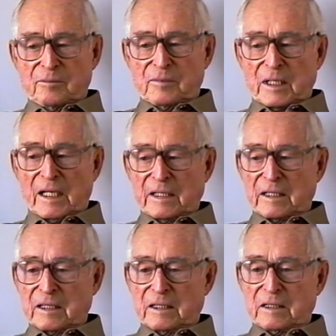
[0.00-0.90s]
but I
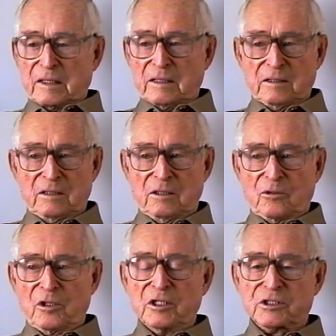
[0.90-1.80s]
didn't.
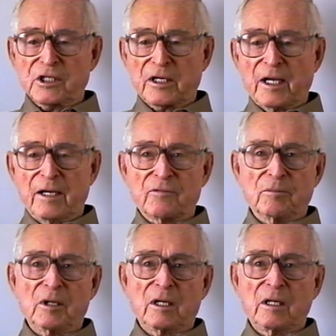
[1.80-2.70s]
We just didn't have the
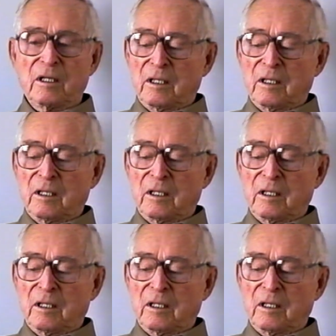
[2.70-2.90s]
money.